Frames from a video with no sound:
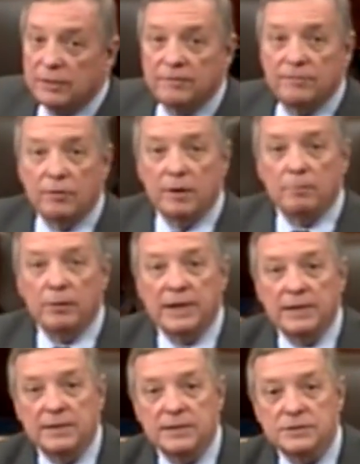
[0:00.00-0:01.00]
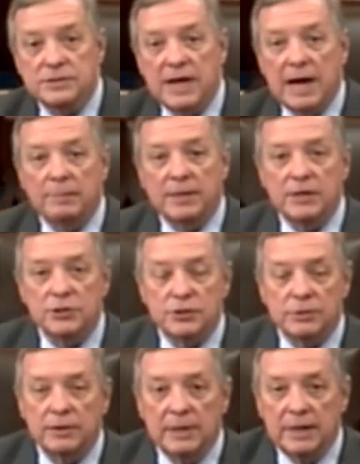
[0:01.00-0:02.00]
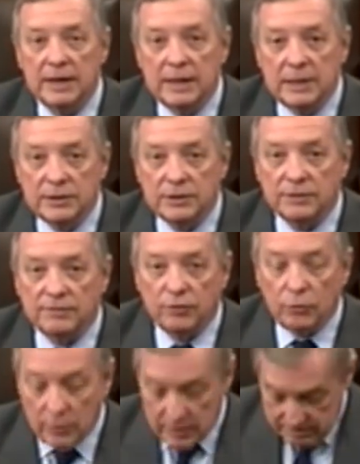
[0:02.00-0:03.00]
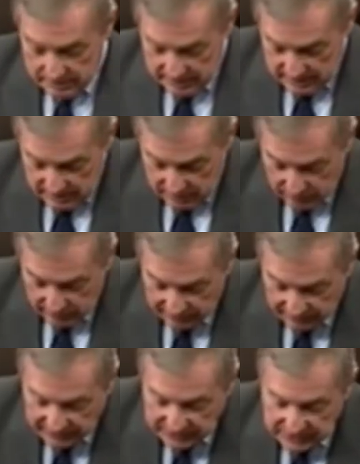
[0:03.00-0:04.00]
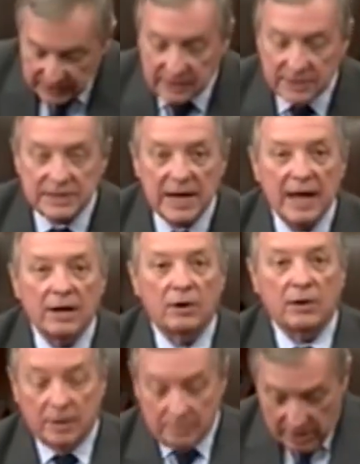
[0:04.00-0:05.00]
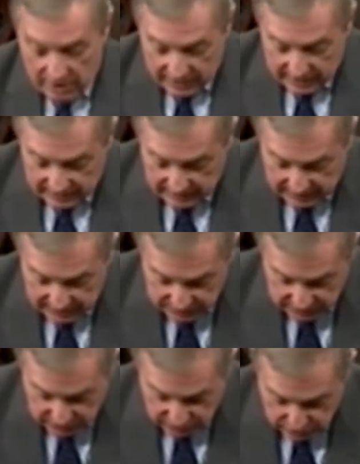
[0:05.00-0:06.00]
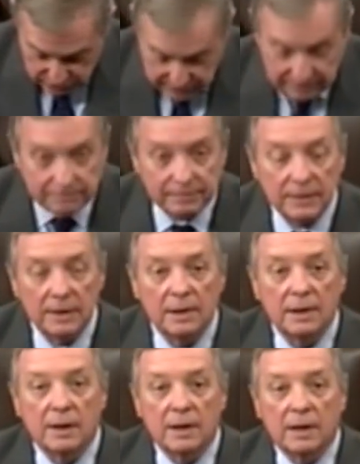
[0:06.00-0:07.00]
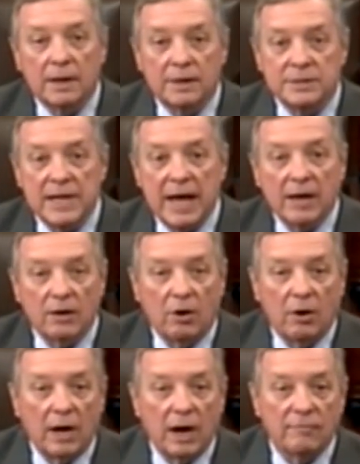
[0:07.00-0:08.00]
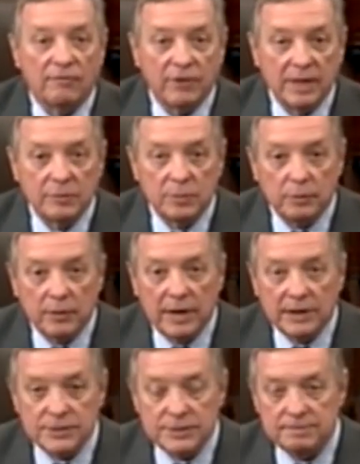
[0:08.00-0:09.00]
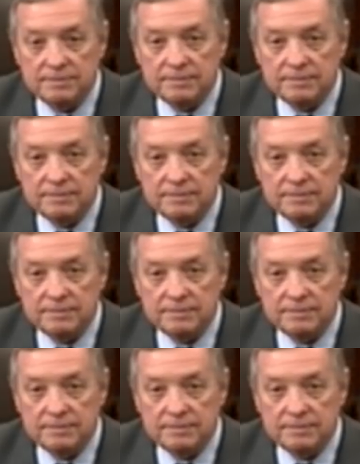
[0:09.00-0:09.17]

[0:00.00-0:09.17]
for bringing this timely issue to the floor. We are facing an attack on an American institution, an attack on our freedom of the press.